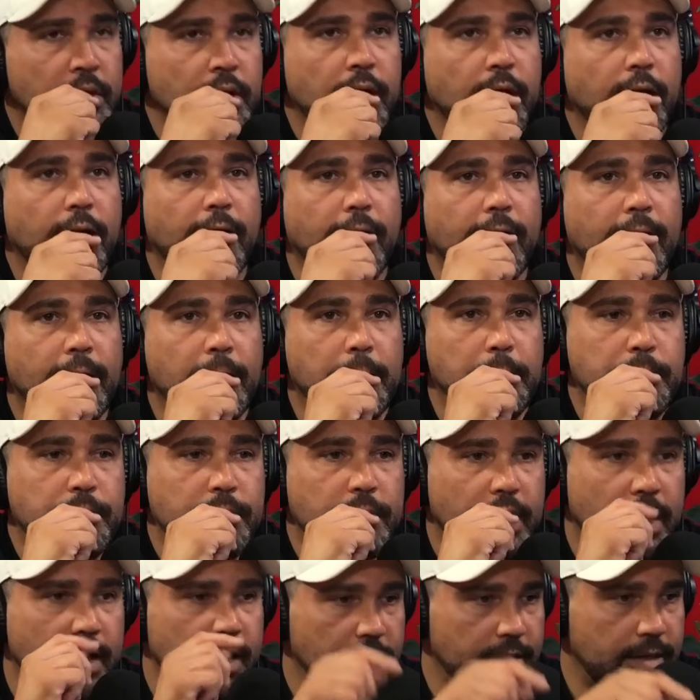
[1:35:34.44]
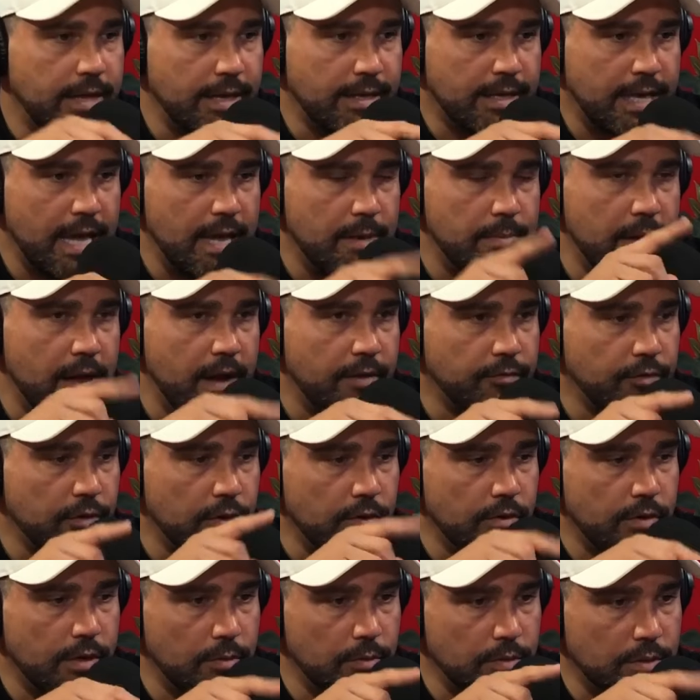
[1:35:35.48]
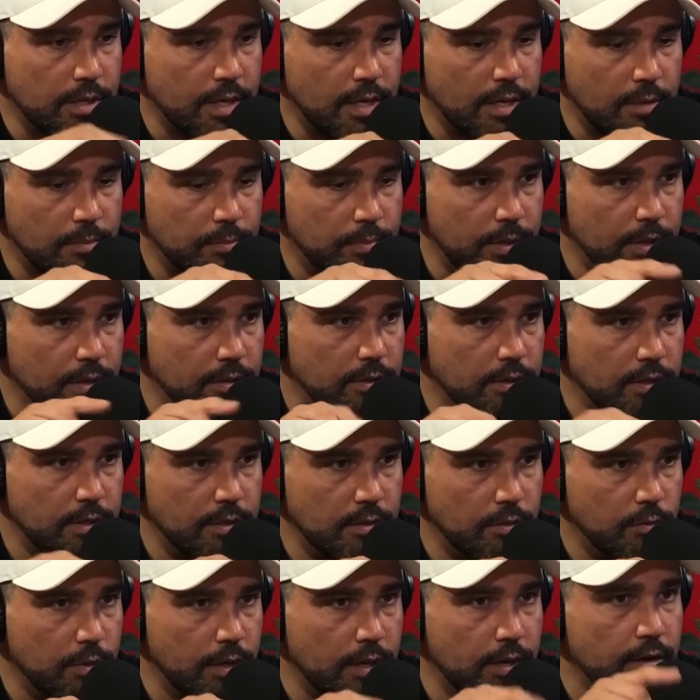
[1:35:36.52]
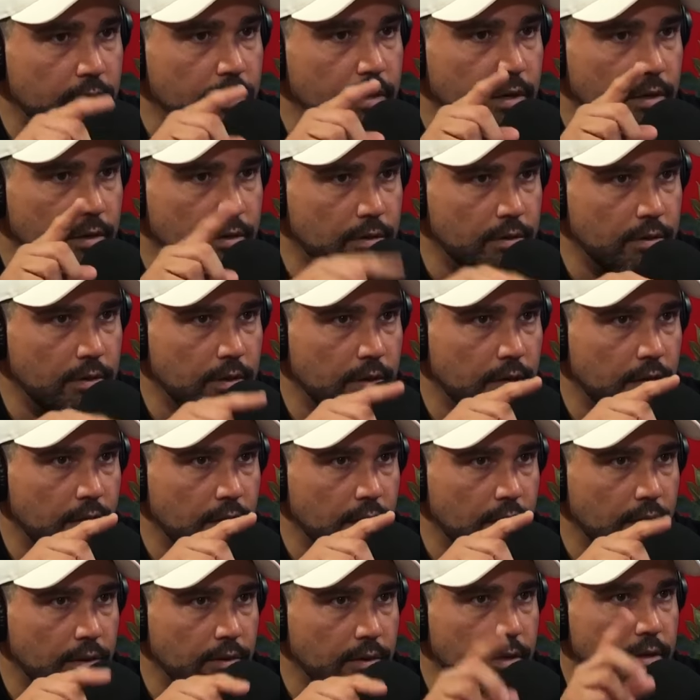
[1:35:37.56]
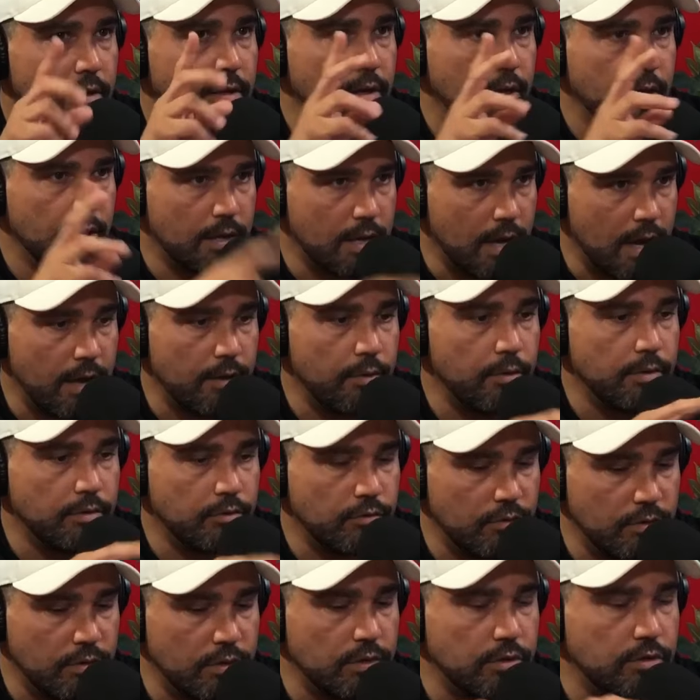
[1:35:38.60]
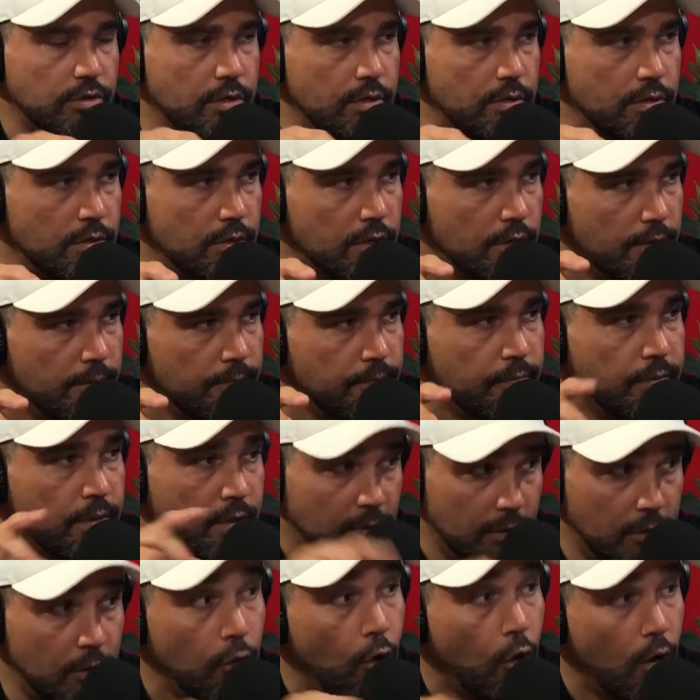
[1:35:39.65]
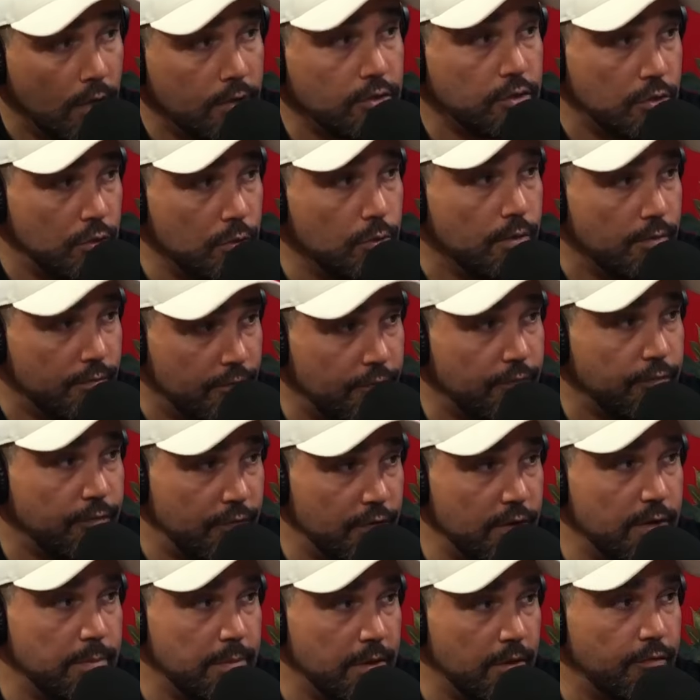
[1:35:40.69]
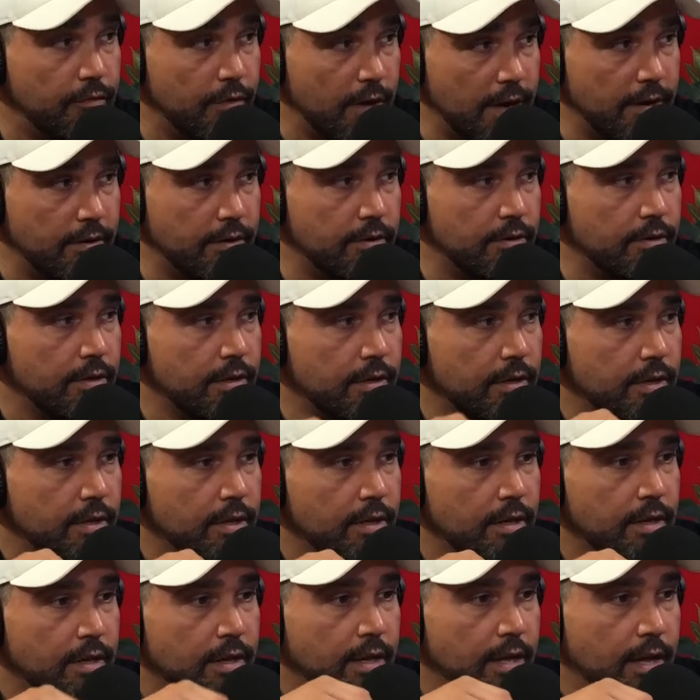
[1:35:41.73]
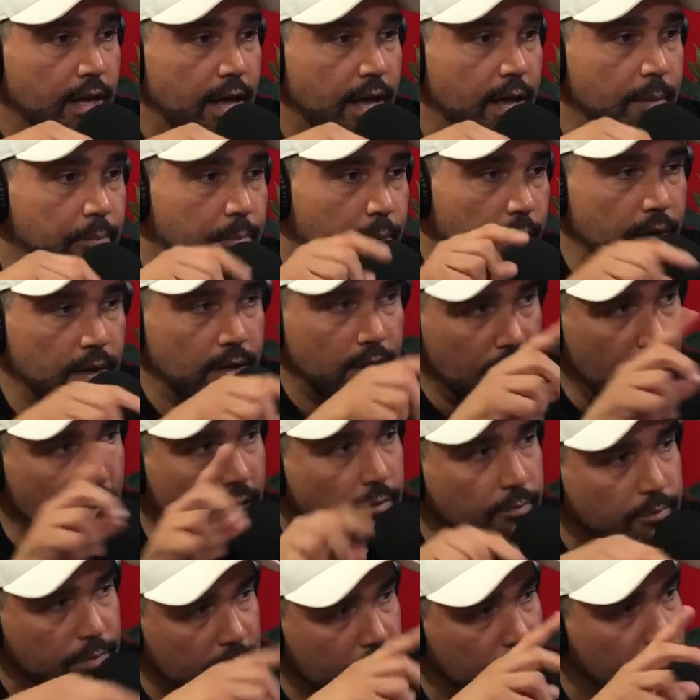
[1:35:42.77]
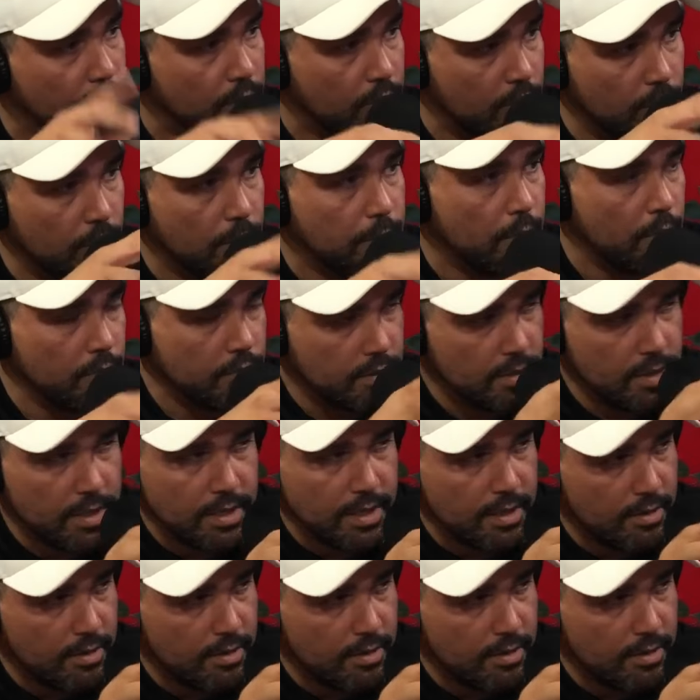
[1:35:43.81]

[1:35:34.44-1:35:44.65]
And that came after there was like a big deal where a guy who had transitioned lost to a female fighter, but a lot of people were posting it.